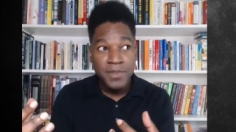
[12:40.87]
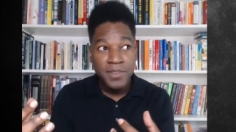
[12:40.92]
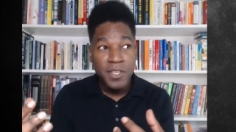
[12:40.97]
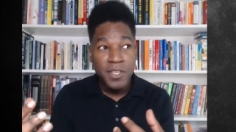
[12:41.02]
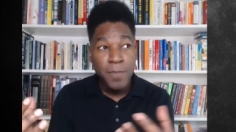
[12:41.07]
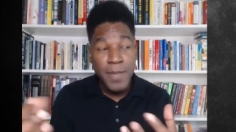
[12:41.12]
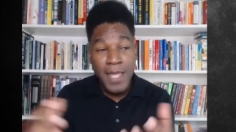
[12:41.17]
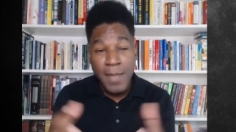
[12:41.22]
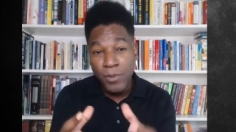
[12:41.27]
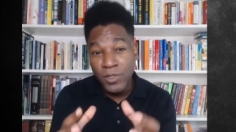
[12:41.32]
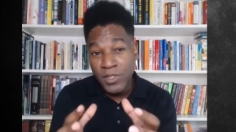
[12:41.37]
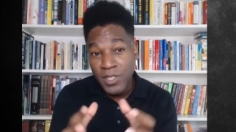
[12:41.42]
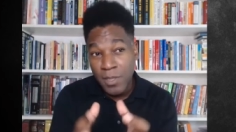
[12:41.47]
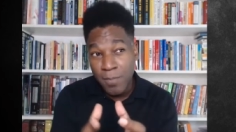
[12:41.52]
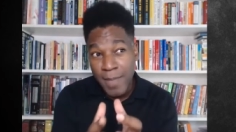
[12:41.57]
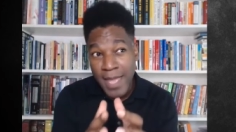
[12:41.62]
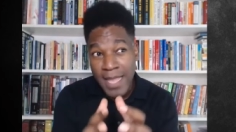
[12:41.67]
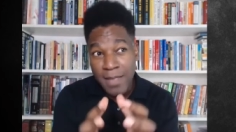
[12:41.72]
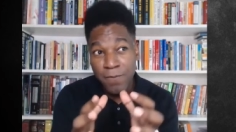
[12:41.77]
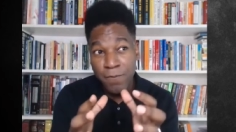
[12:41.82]
to be able to
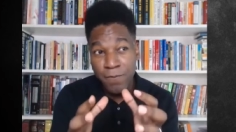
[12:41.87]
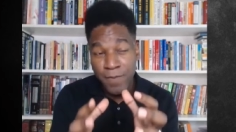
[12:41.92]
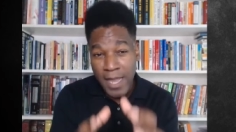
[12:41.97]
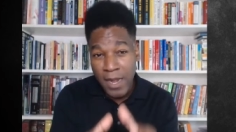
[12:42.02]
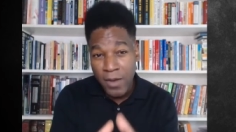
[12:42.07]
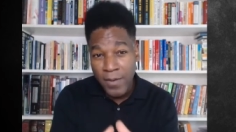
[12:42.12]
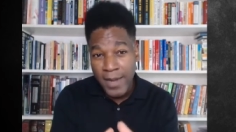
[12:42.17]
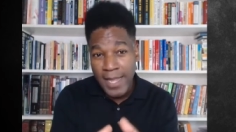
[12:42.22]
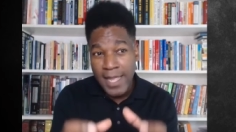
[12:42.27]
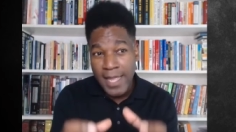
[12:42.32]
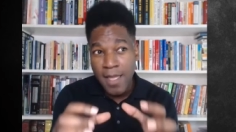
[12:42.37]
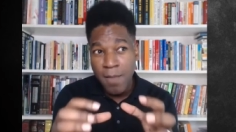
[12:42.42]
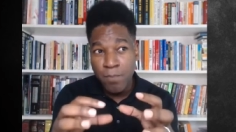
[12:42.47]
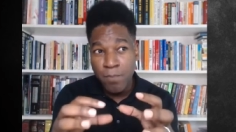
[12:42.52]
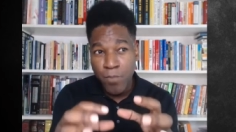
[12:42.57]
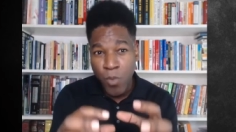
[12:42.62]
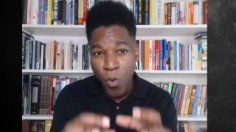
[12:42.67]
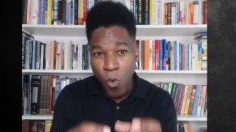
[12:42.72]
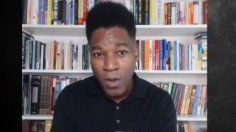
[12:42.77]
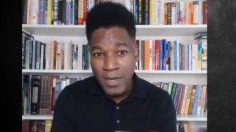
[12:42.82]
make very
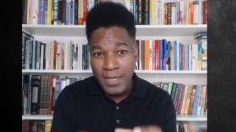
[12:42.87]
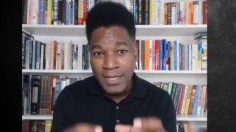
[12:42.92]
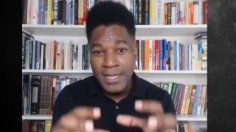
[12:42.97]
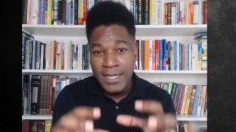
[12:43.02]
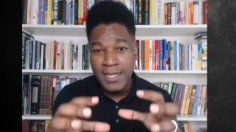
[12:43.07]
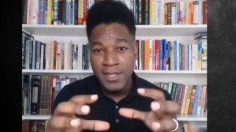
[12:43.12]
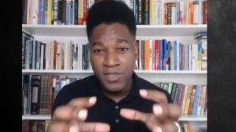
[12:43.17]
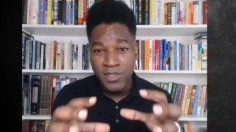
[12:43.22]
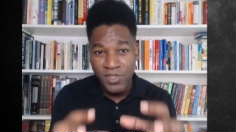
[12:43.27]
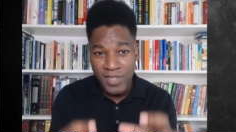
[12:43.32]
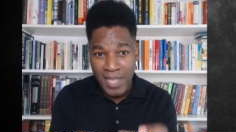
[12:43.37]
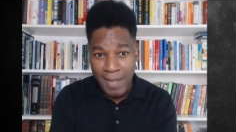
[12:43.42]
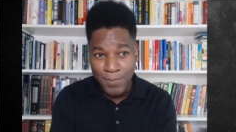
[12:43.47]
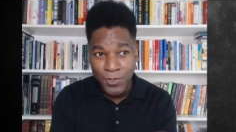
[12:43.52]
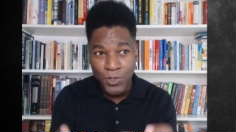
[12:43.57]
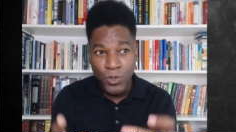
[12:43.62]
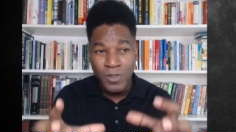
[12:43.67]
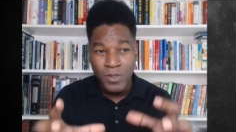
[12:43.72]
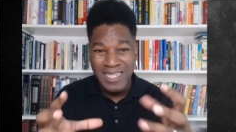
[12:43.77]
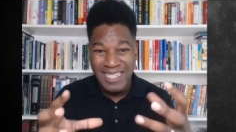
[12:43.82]
important
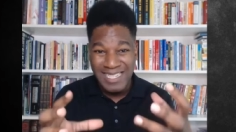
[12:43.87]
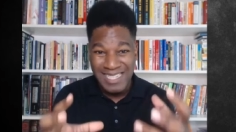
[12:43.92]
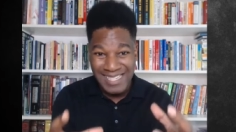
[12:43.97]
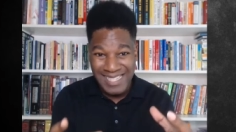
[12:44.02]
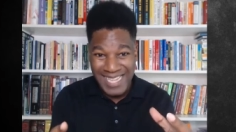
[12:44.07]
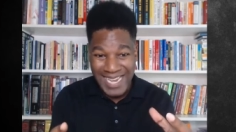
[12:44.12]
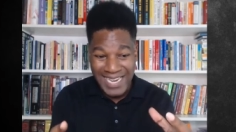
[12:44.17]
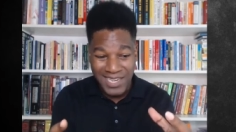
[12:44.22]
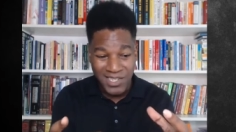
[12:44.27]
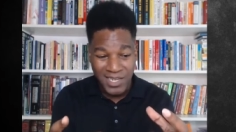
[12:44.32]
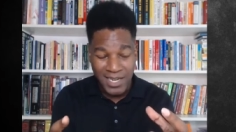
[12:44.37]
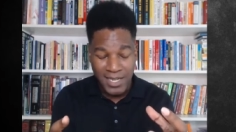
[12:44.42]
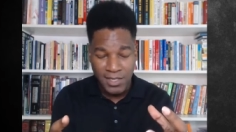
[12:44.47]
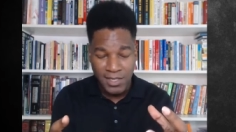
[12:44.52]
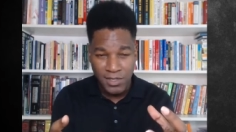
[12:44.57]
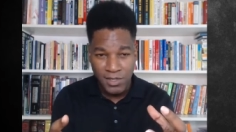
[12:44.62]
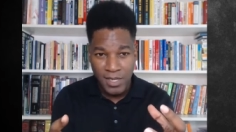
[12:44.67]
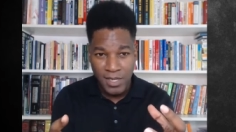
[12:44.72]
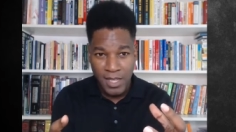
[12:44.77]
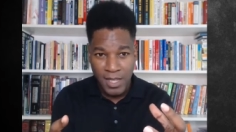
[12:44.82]
conceptual
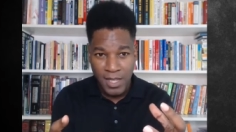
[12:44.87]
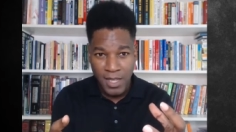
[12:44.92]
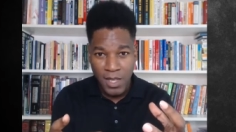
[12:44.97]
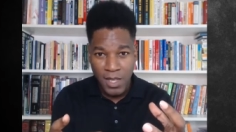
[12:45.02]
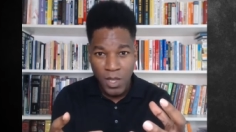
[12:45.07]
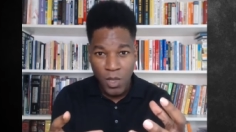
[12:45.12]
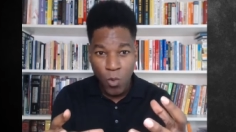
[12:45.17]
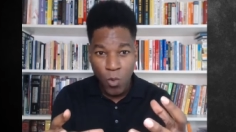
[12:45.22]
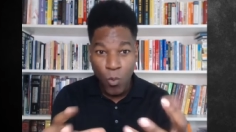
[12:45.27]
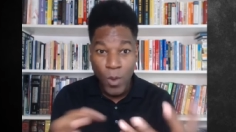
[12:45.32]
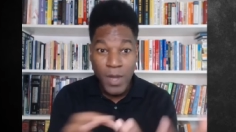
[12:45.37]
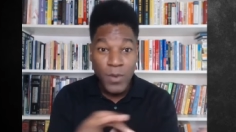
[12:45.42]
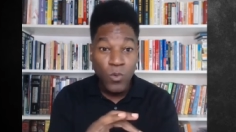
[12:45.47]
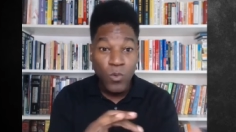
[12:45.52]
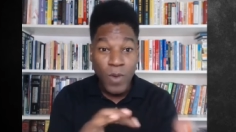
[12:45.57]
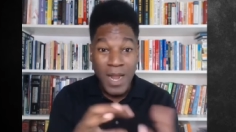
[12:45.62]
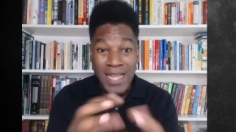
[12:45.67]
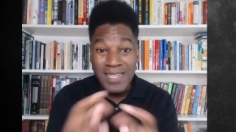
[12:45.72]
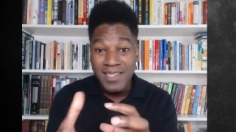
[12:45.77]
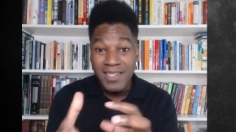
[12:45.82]
distinctions
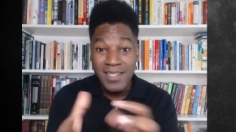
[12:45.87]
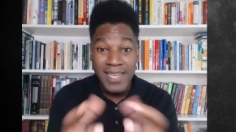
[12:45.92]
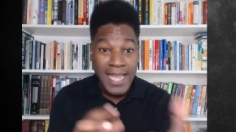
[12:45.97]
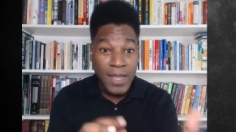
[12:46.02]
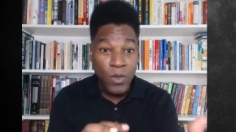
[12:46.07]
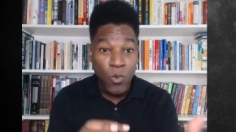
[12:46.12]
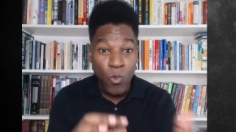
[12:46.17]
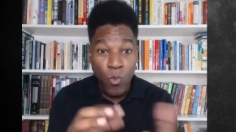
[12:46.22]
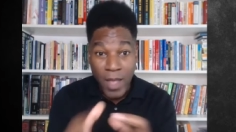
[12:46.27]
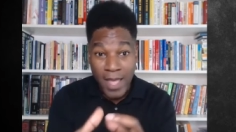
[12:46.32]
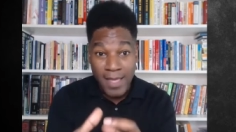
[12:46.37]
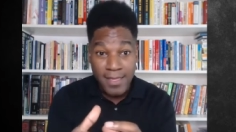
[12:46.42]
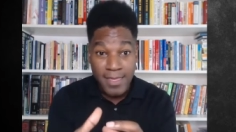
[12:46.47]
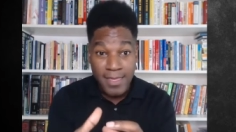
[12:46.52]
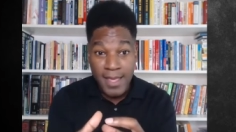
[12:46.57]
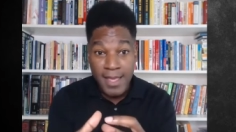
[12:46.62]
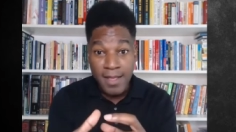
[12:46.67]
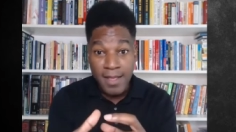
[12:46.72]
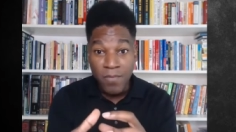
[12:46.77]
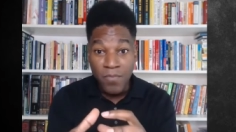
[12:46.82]
when wrestling with
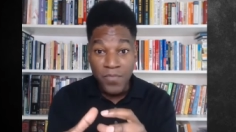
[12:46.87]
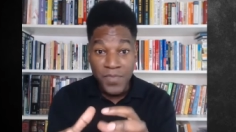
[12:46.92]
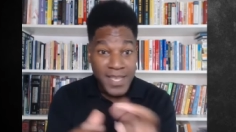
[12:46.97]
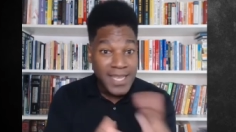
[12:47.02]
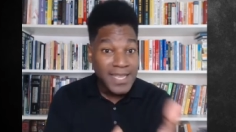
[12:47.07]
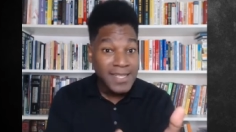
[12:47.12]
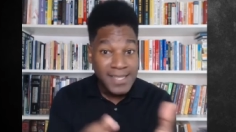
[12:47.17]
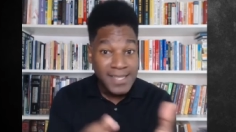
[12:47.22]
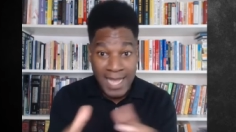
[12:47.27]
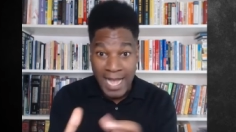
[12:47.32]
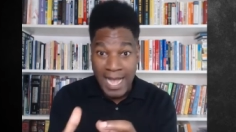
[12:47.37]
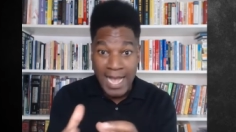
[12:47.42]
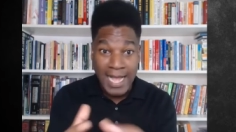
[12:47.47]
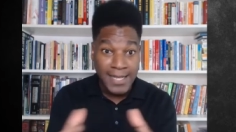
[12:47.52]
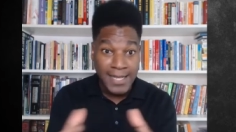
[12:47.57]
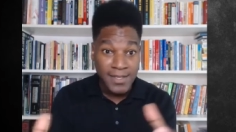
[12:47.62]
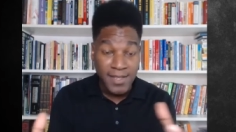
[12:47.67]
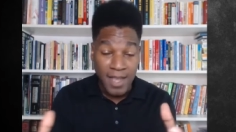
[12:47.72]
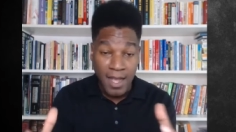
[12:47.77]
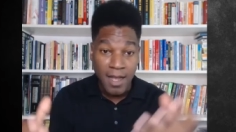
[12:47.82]
these
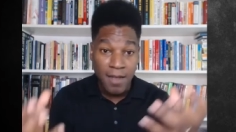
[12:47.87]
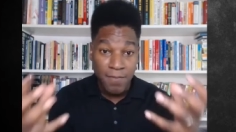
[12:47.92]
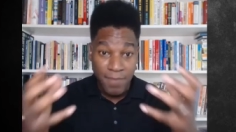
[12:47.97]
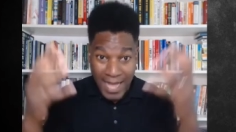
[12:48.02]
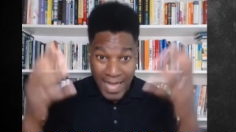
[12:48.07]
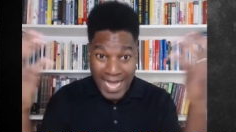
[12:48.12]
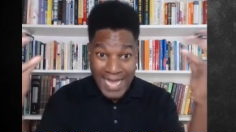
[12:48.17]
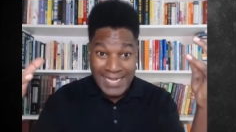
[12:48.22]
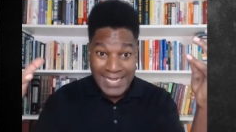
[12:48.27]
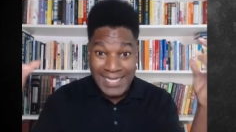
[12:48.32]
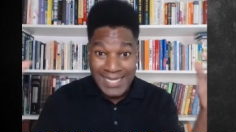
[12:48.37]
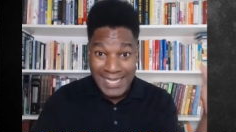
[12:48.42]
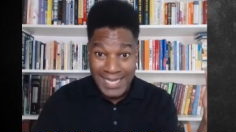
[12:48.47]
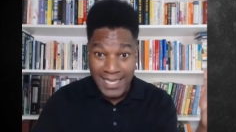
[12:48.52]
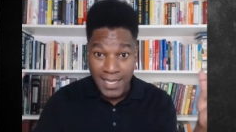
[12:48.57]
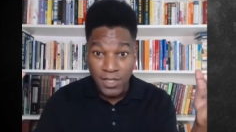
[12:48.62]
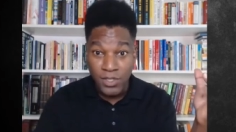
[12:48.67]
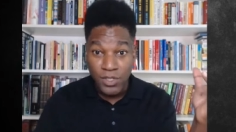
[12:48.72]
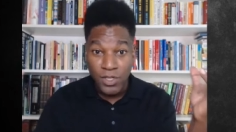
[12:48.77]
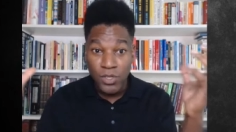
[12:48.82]
kinds of
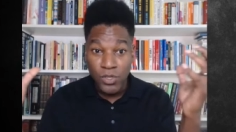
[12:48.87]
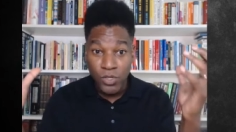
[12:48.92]
ideas.